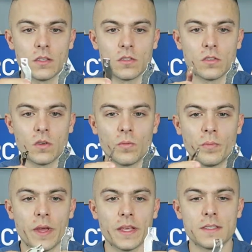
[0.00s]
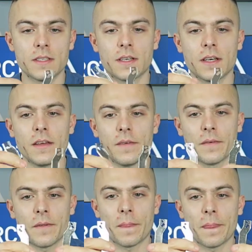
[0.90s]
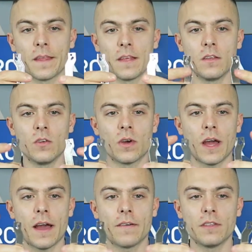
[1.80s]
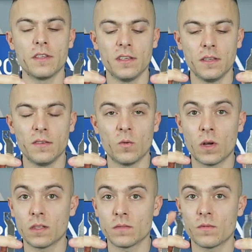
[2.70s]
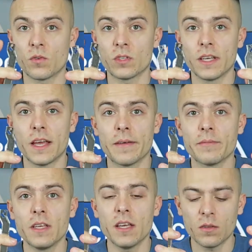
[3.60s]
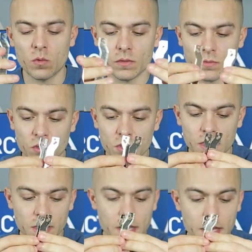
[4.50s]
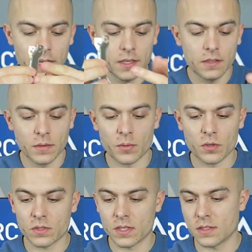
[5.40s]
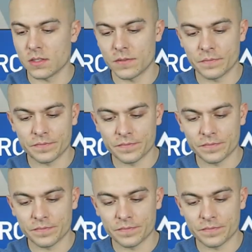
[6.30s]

So basically you have the ones for the AMD and one for the Intel processor.